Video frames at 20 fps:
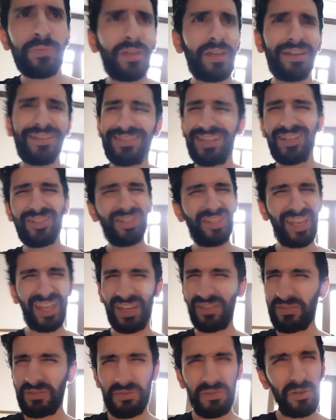Is
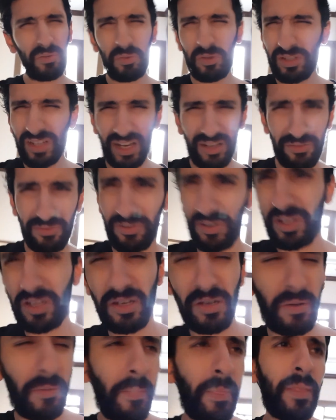educative even a word? I don't fucking
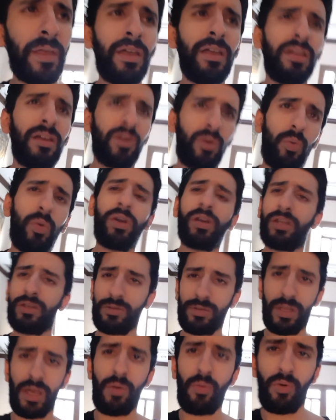know. We're going to
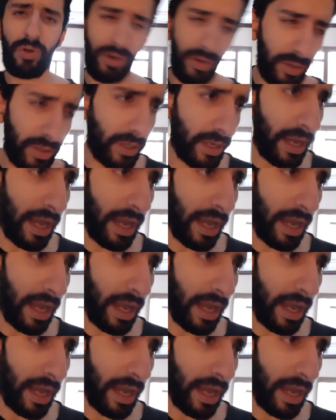use that word, okay?